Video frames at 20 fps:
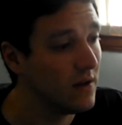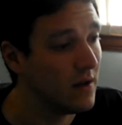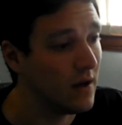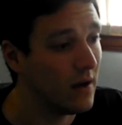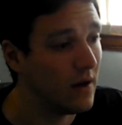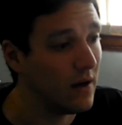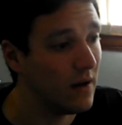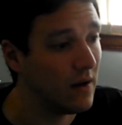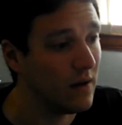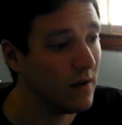
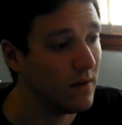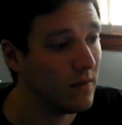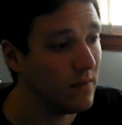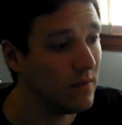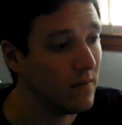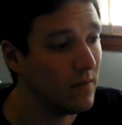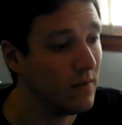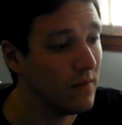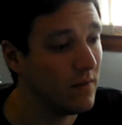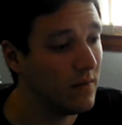
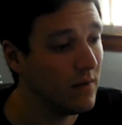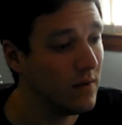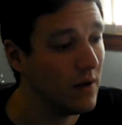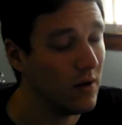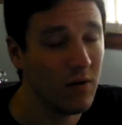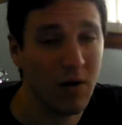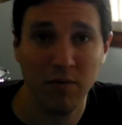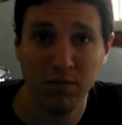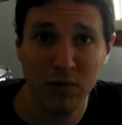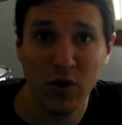
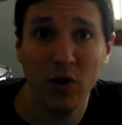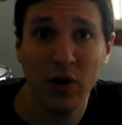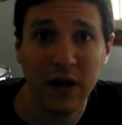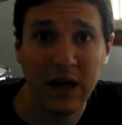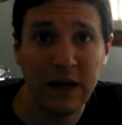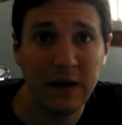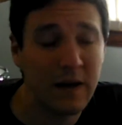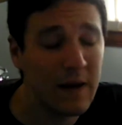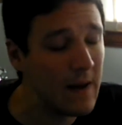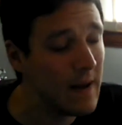on
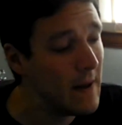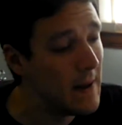Munich.